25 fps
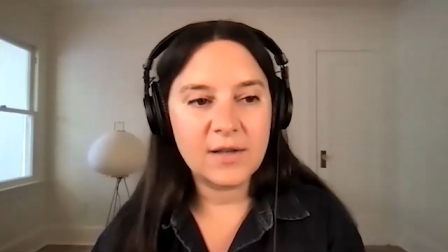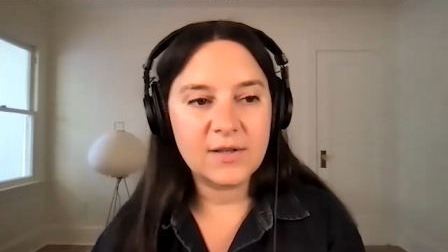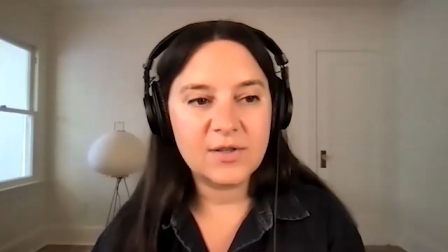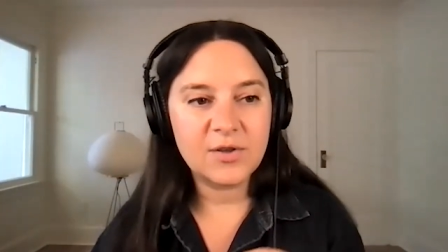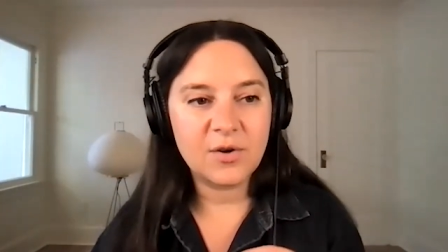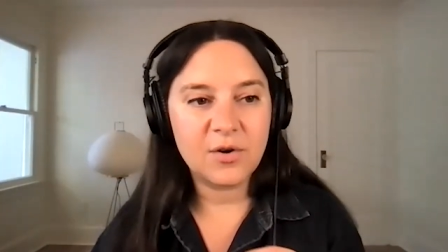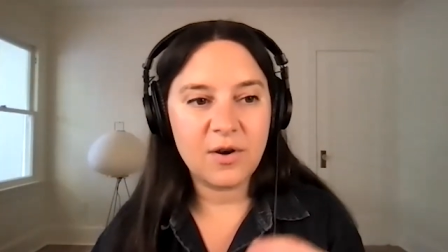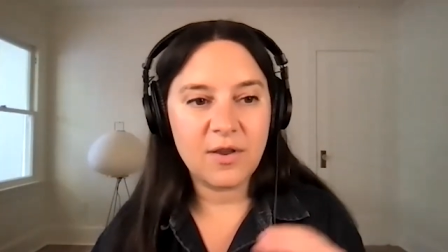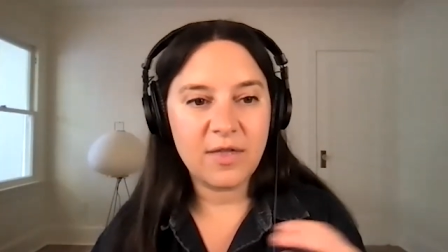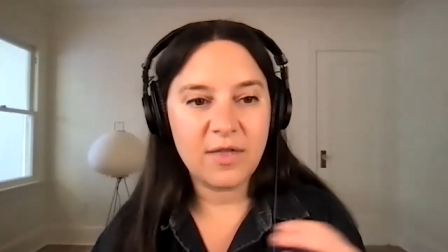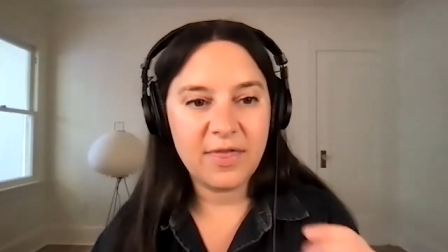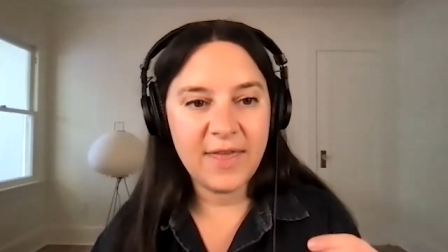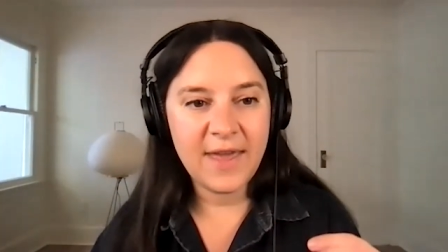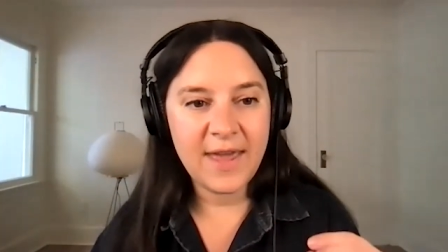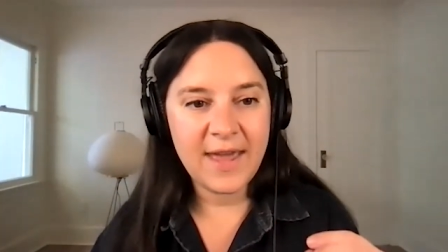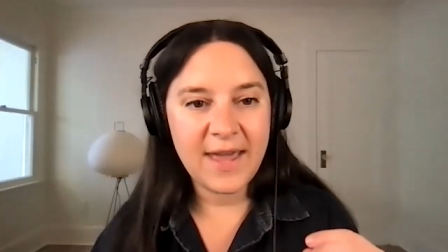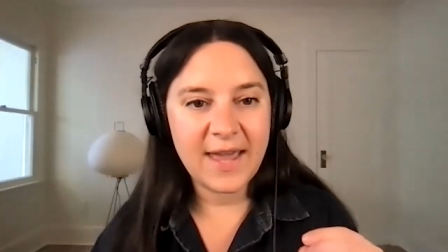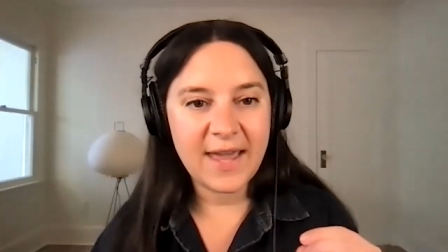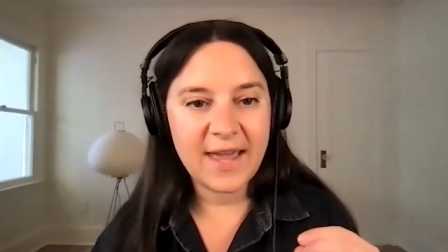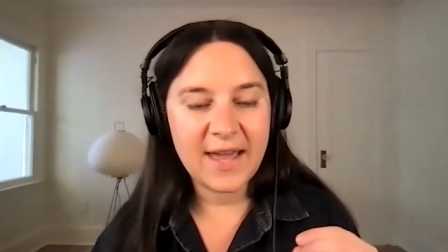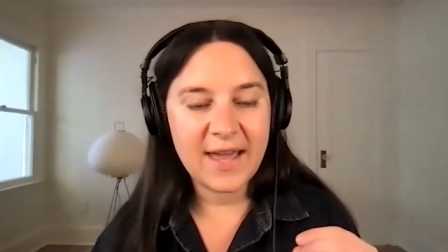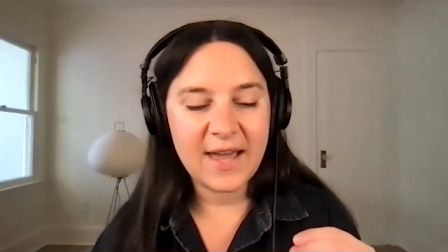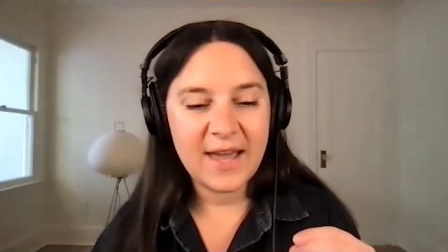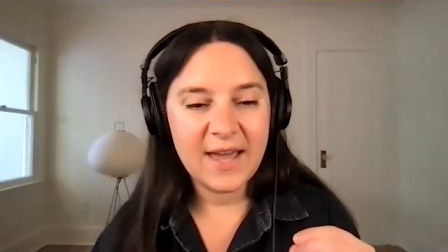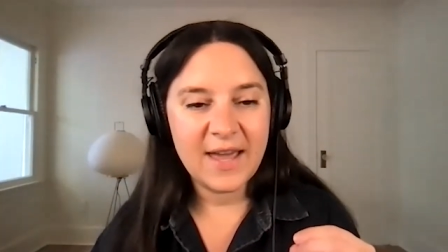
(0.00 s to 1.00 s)
a certain
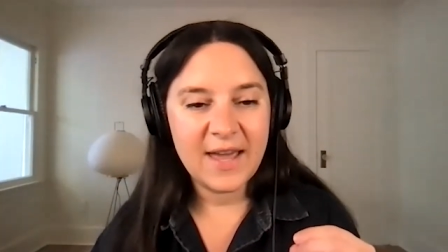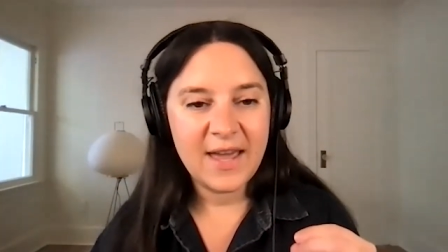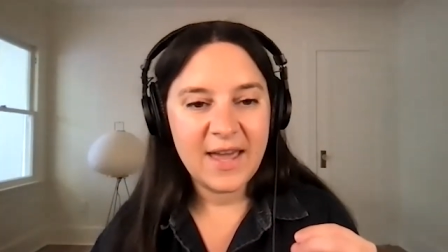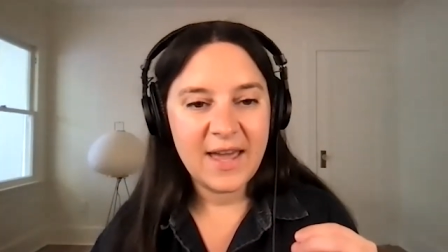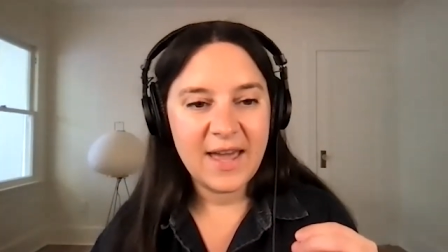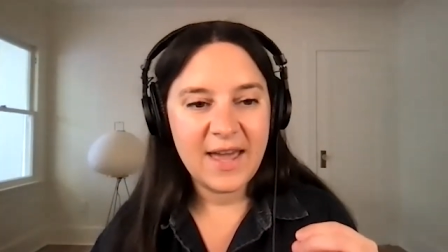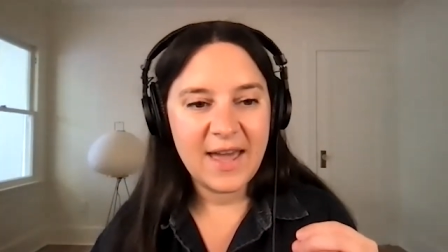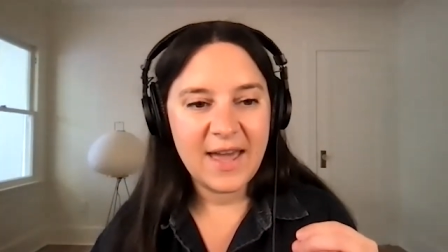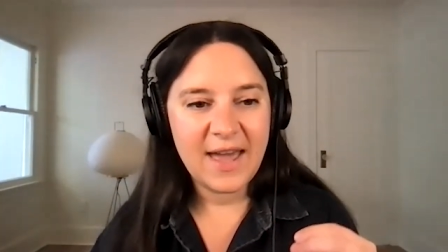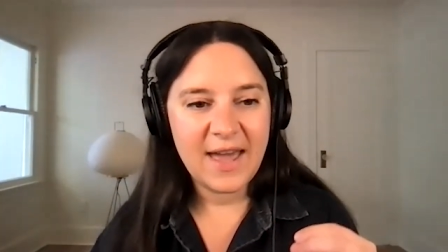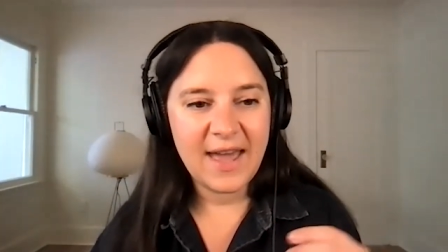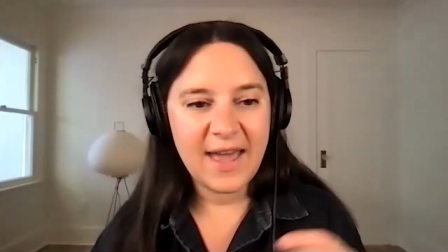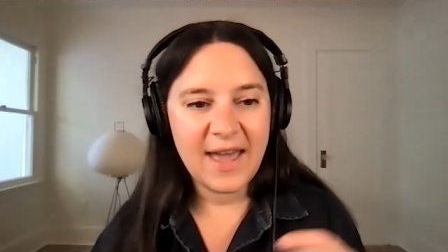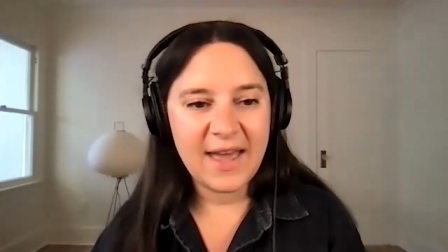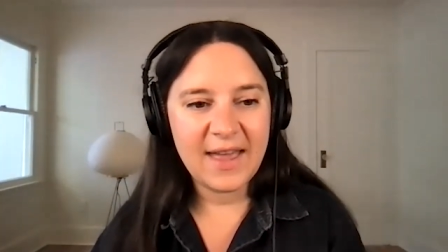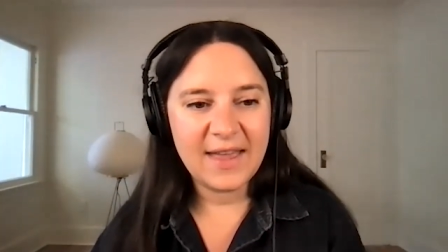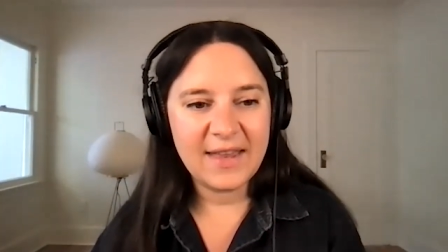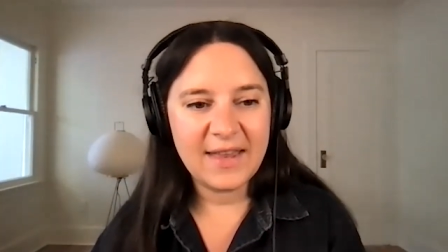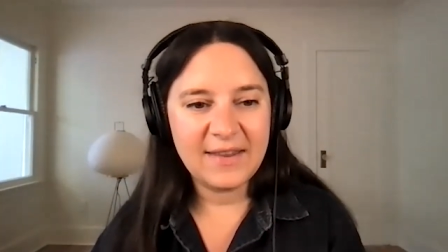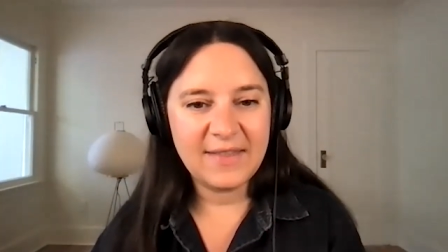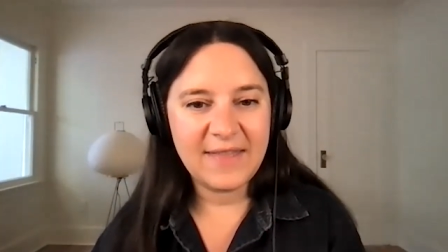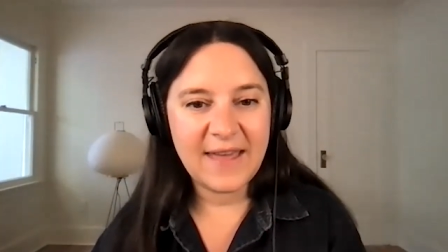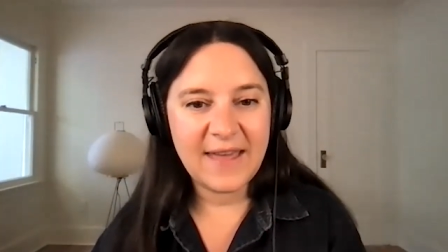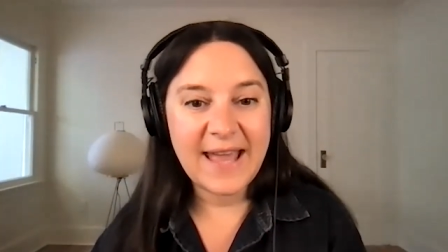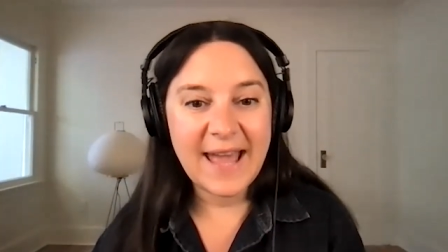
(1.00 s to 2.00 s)
thing
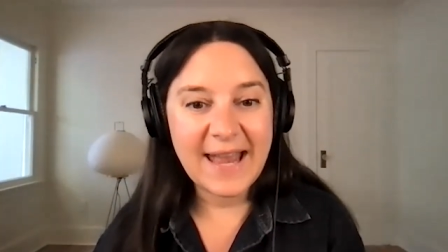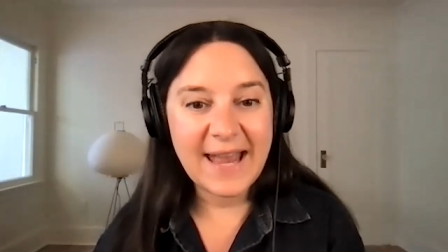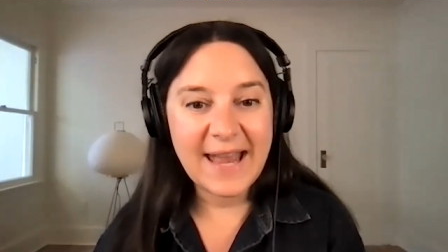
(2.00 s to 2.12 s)
and they get